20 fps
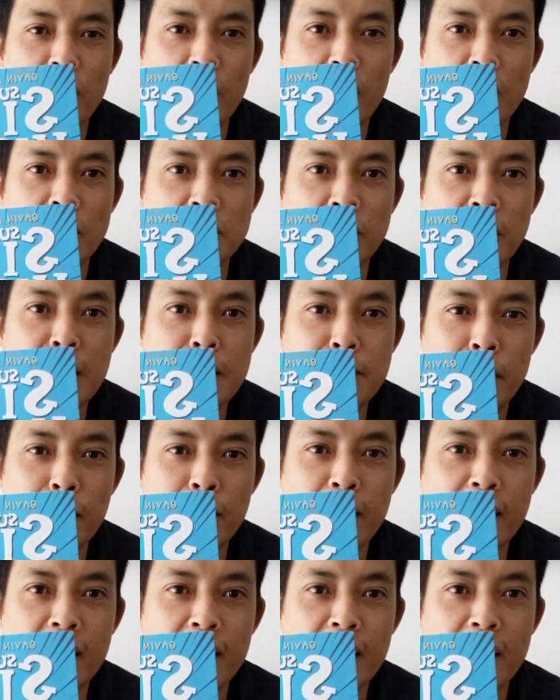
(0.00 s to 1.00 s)
So he's
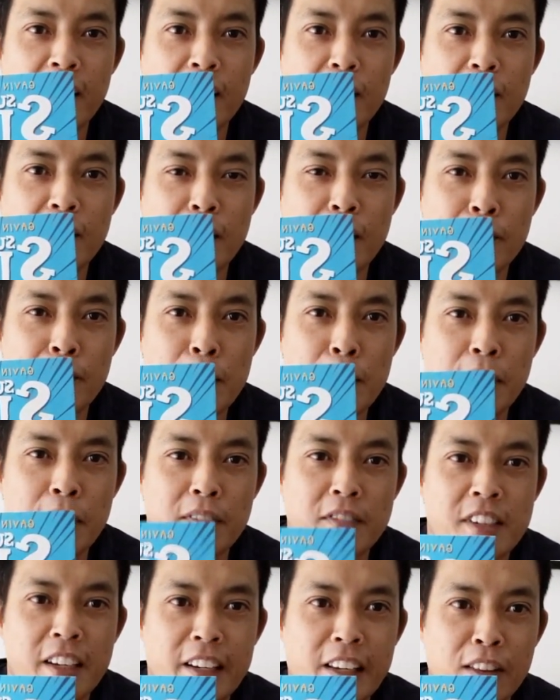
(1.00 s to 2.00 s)
probably, some people have
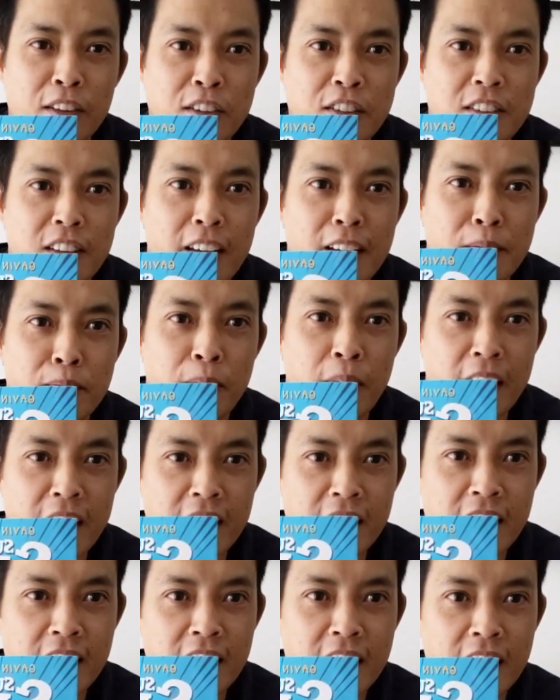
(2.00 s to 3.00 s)
said he looks like
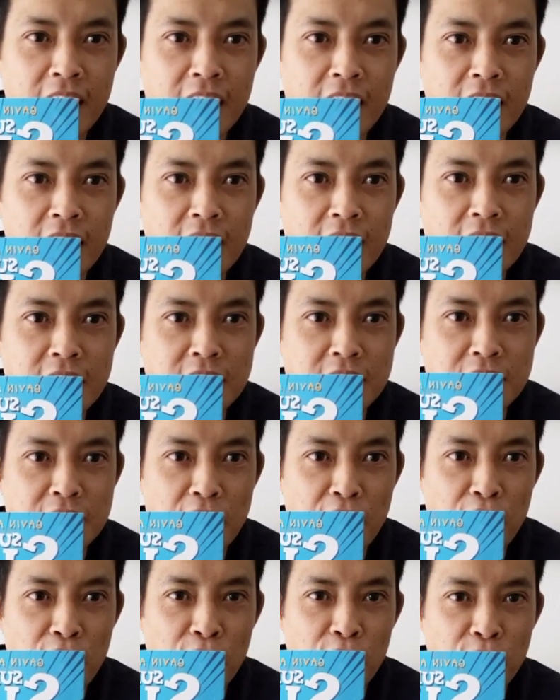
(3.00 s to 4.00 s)
me,
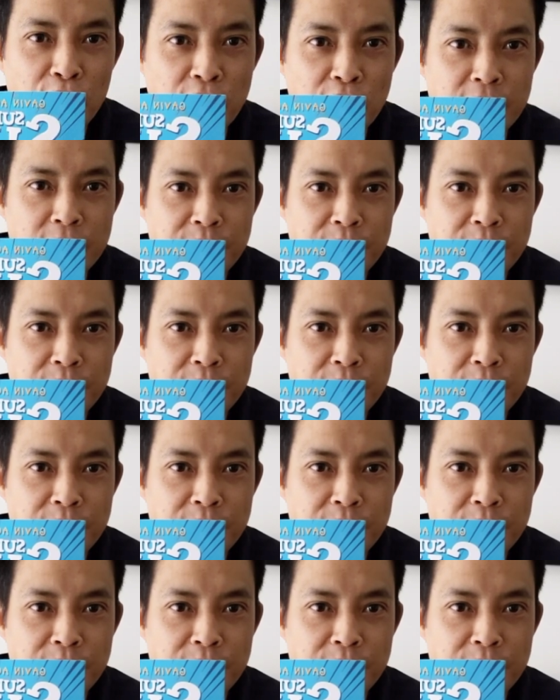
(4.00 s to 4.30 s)
so